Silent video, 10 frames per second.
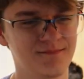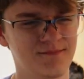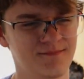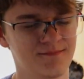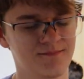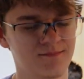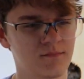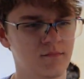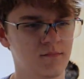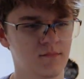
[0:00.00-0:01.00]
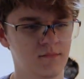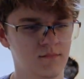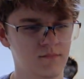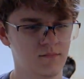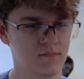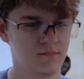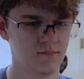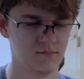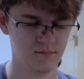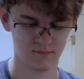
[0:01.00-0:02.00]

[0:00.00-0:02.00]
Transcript: Nobody speaks.